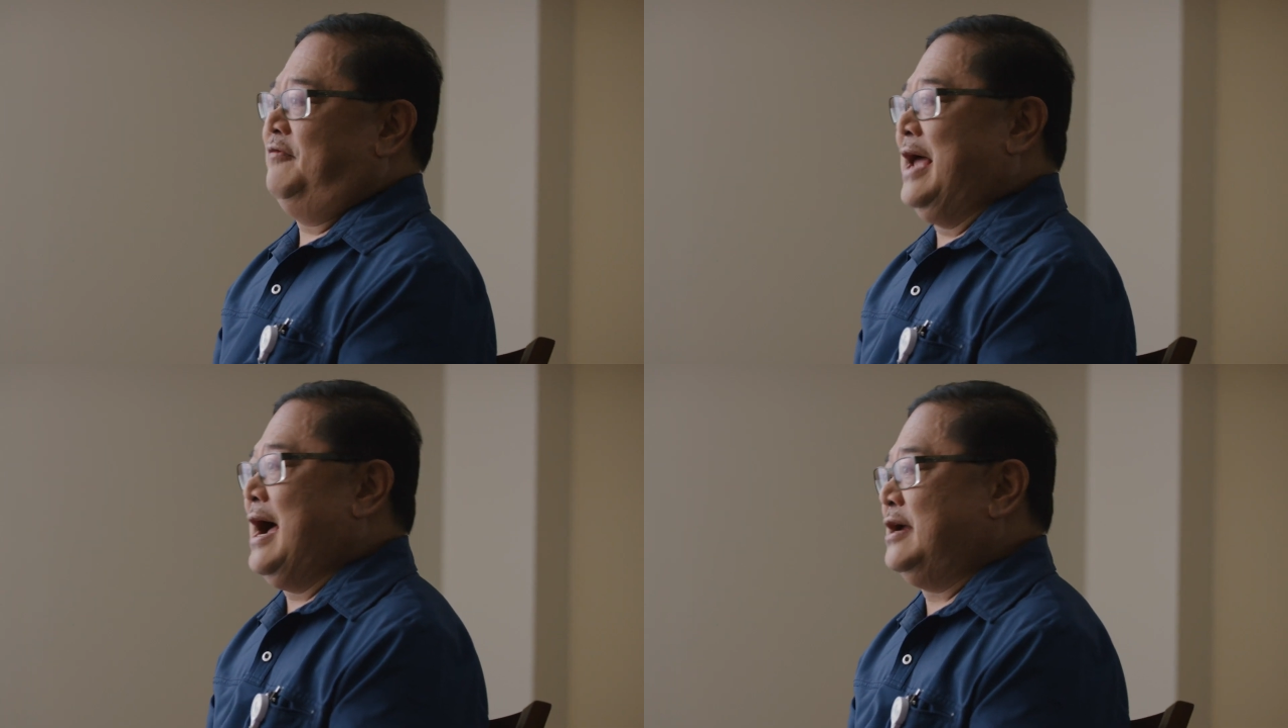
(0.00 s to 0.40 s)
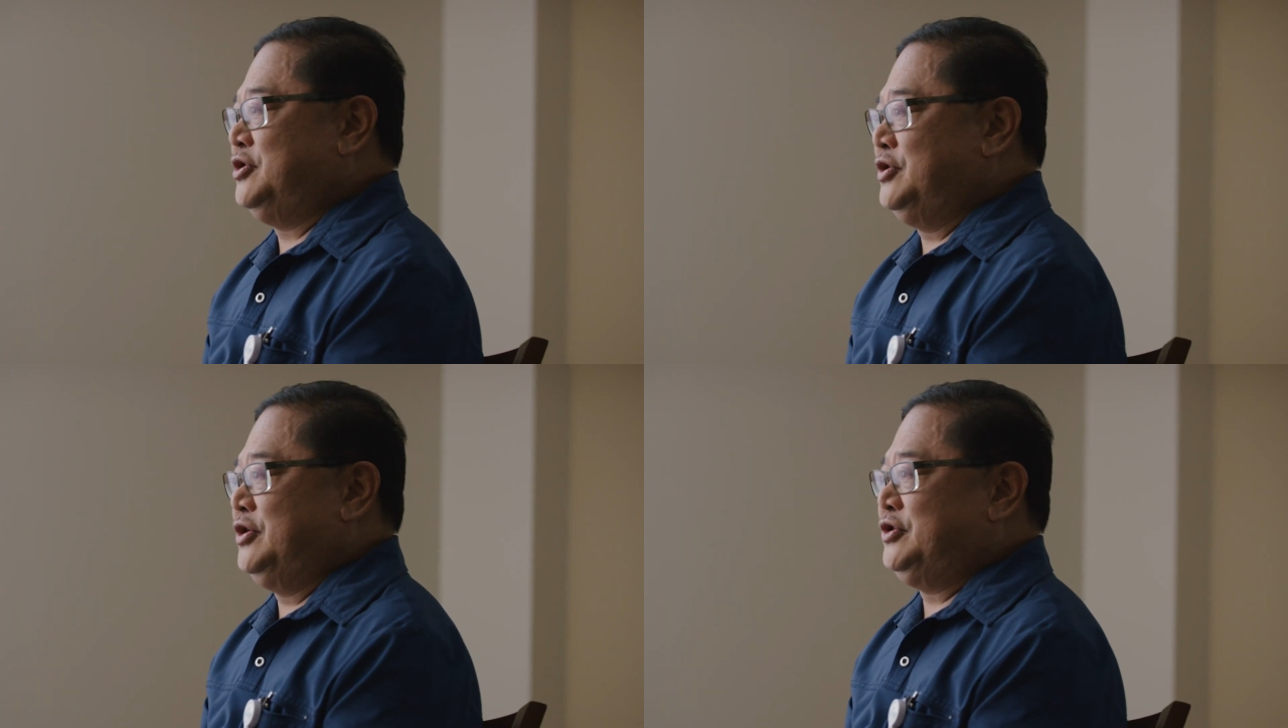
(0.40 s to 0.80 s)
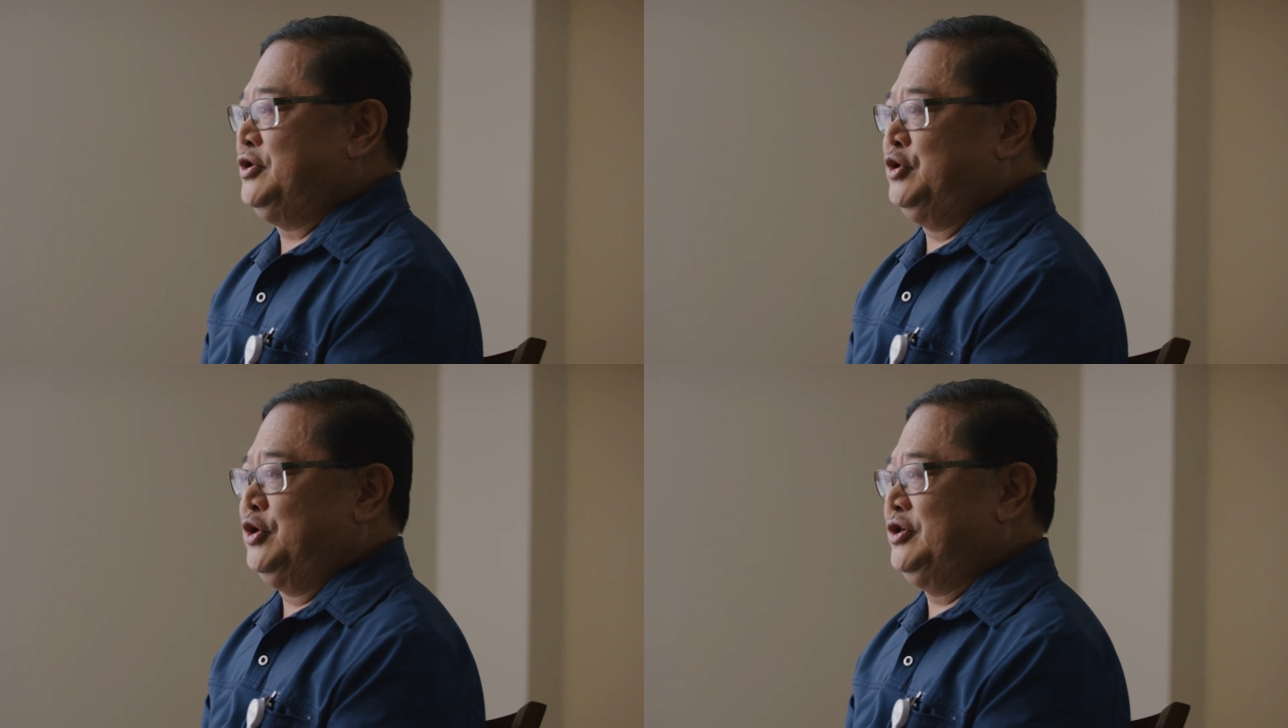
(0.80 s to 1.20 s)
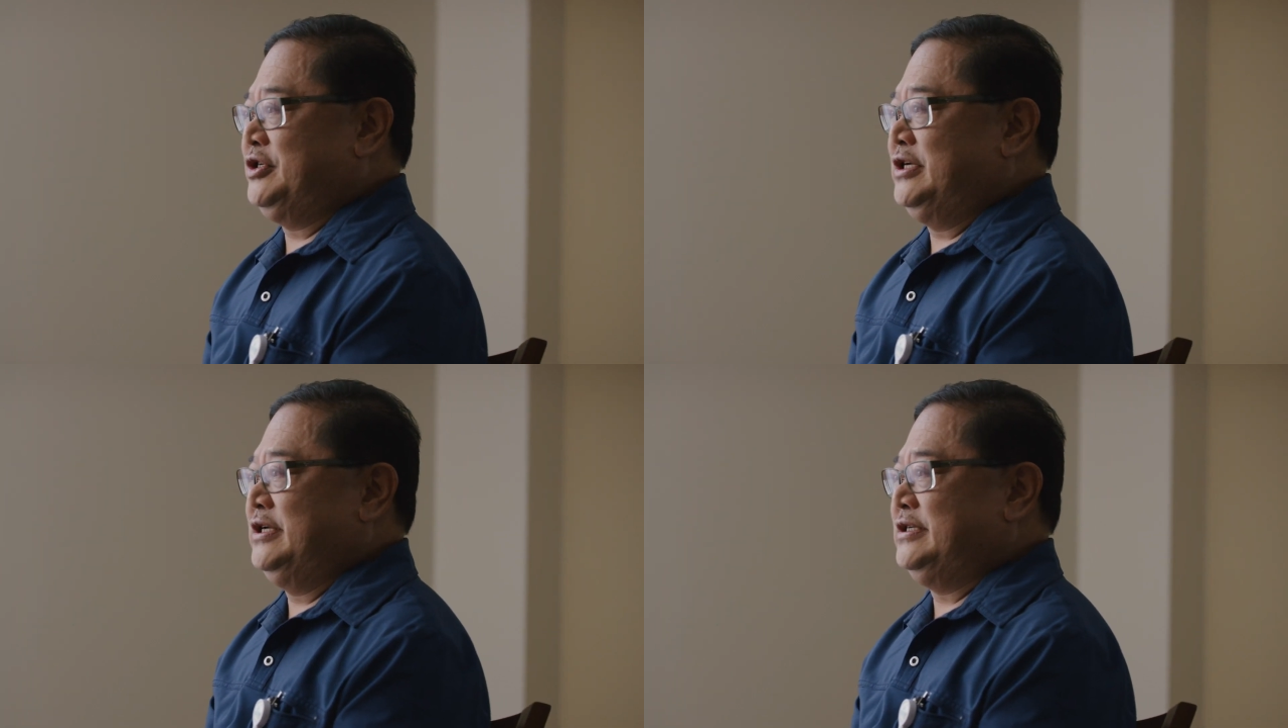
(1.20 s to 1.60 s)
of doctors,
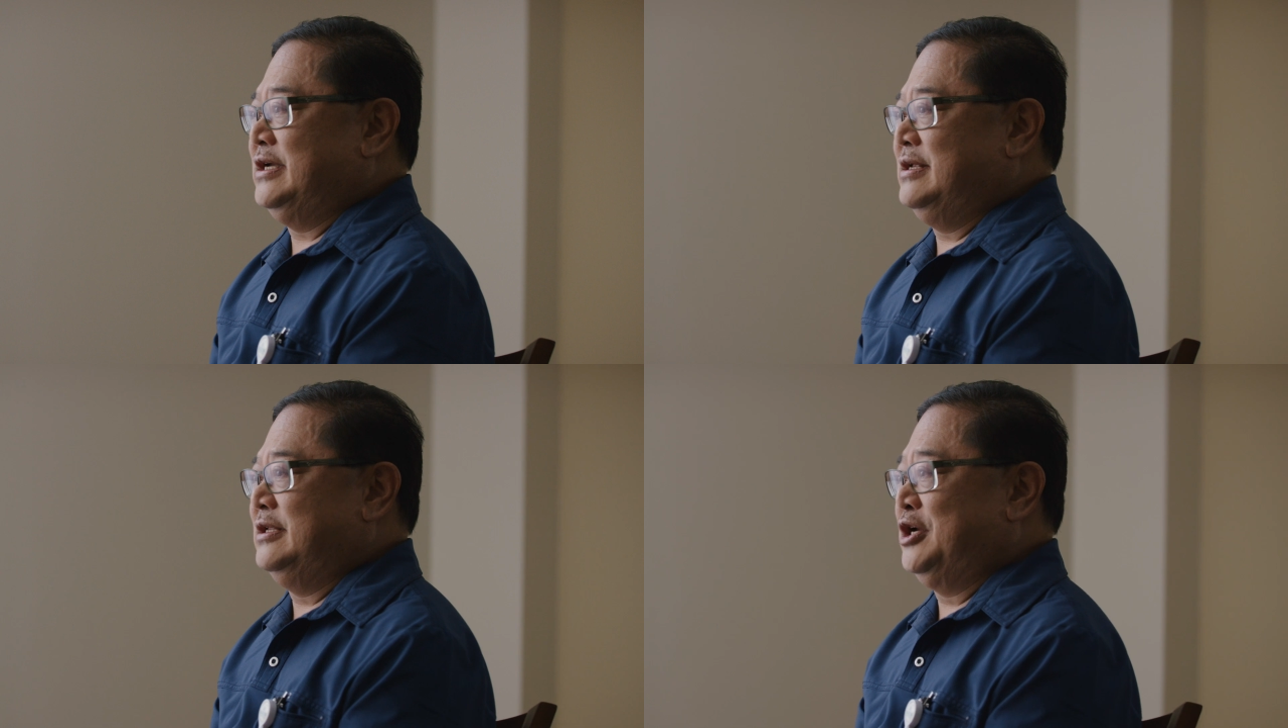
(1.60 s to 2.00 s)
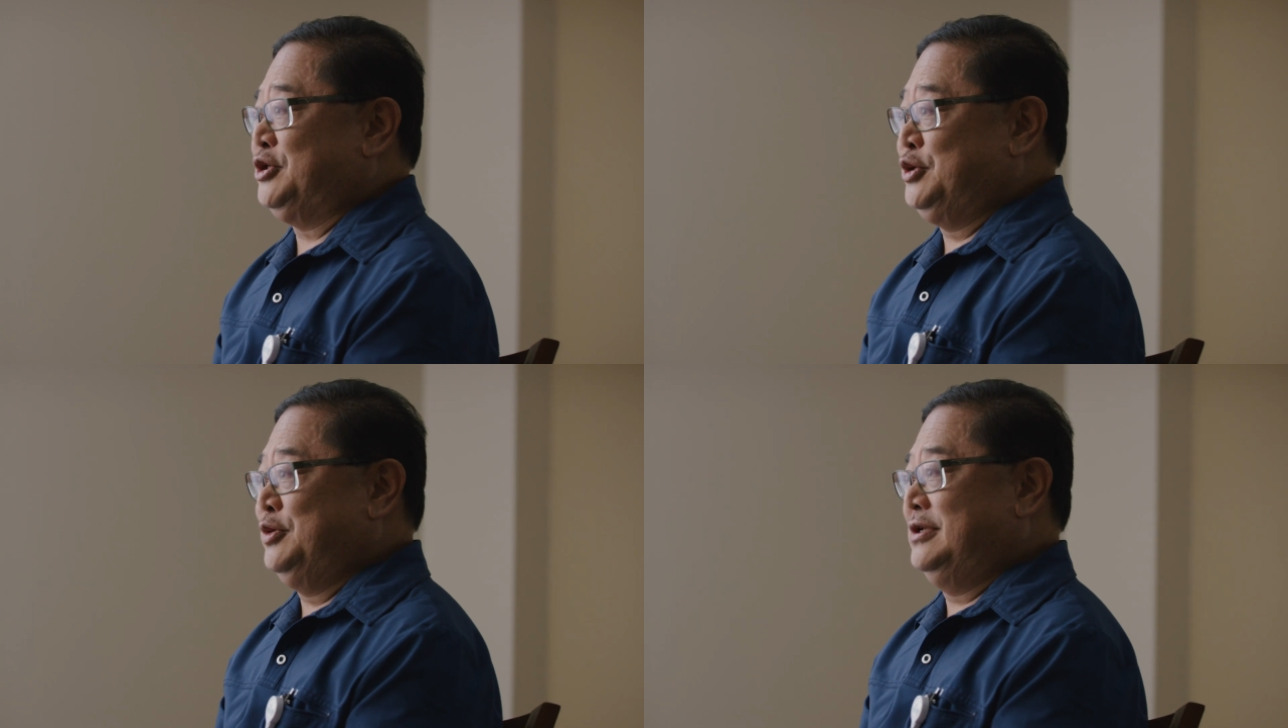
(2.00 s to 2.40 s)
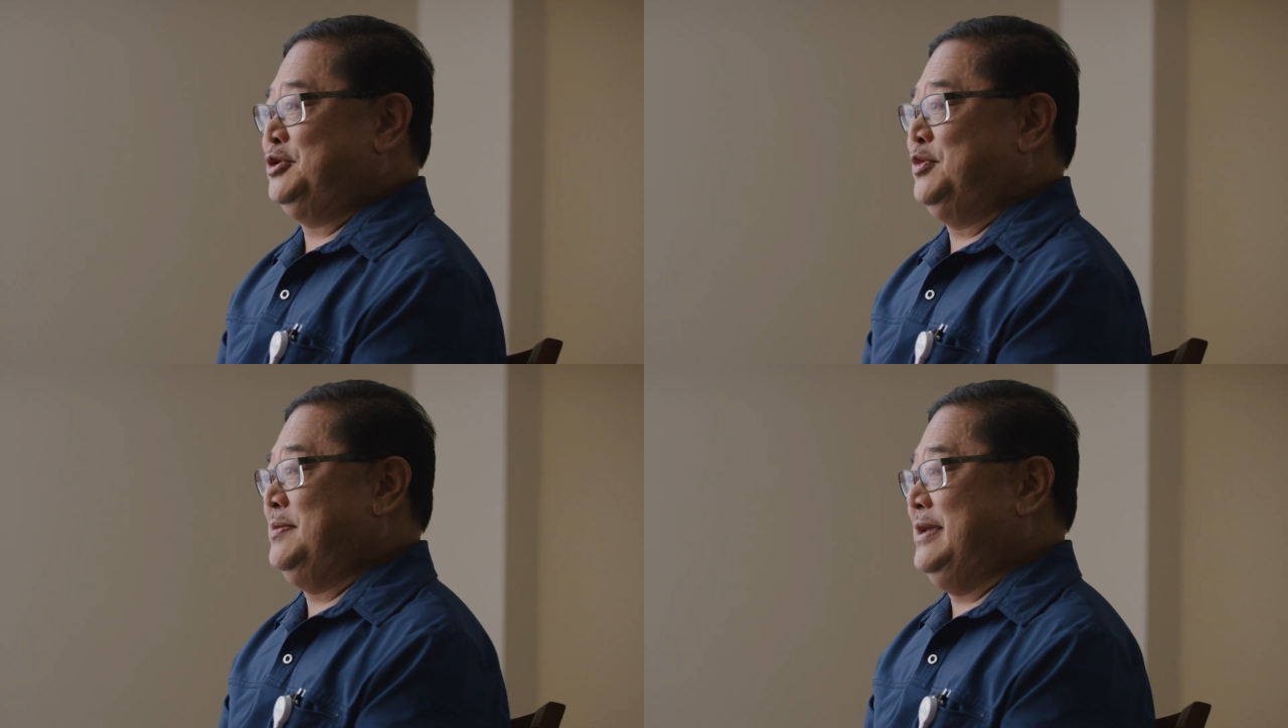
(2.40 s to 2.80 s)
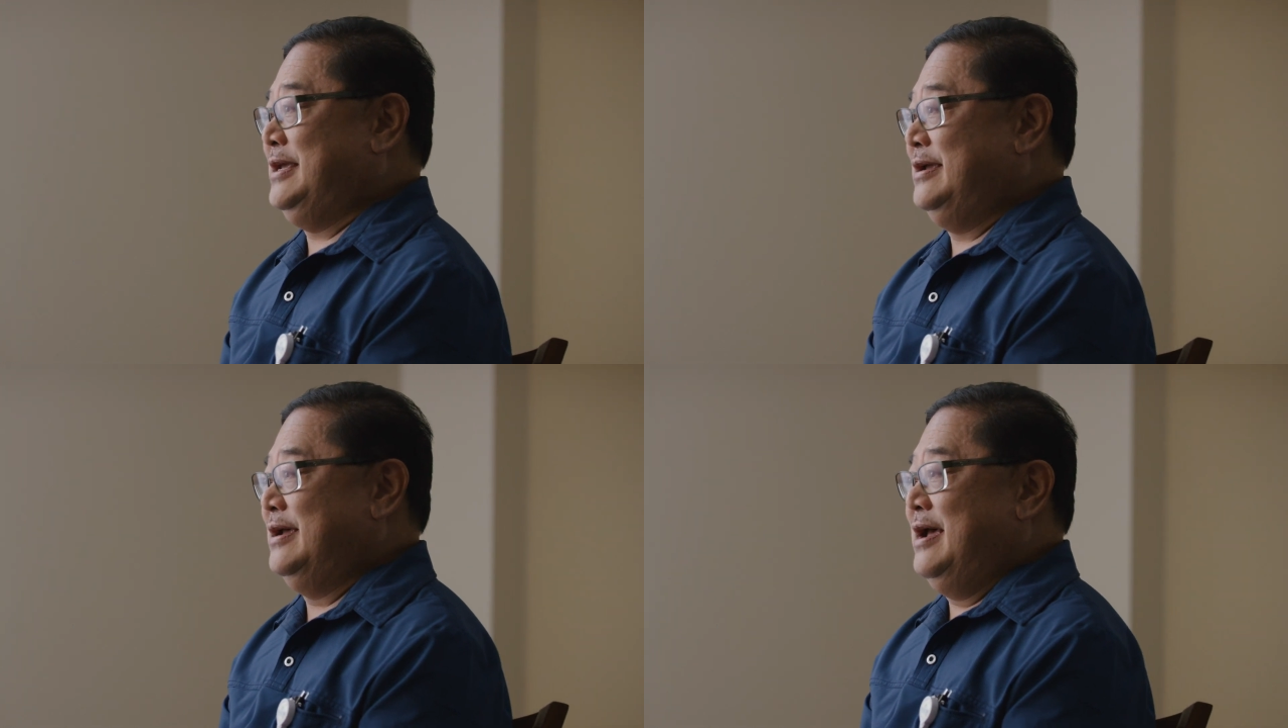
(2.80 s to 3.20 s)
nurses, and students with me,